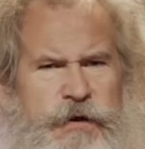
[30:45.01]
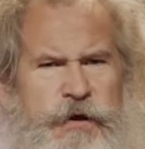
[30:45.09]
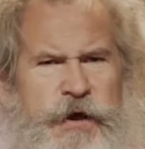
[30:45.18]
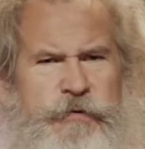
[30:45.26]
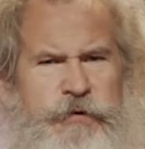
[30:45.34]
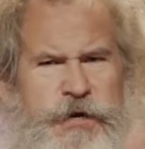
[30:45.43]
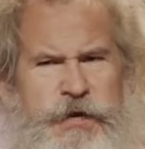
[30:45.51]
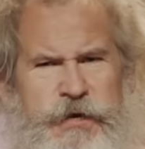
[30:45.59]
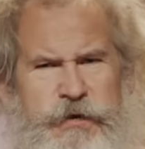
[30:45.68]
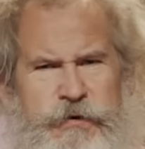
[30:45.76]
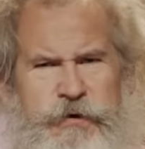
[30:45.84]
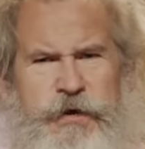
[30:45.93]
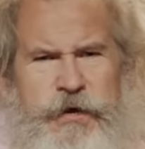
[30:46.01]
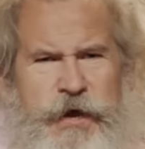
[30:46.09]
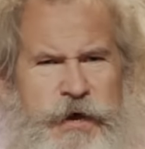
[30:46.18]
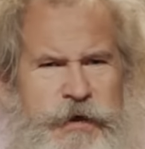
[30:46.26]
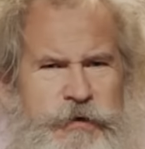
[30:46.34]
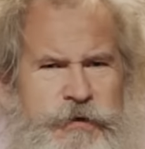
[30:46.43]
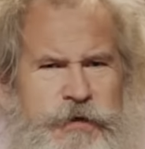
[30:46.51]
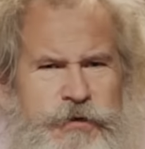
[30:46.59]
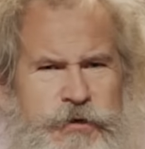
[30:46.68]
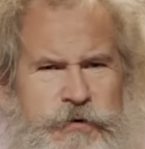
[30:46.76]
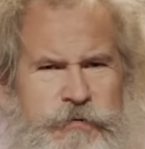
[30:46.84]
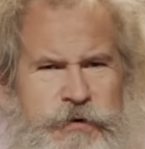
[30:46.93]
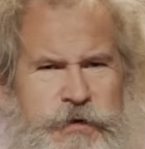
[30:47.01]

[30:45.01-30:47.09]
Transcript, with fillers: Okay, we're done. Okay, let's go.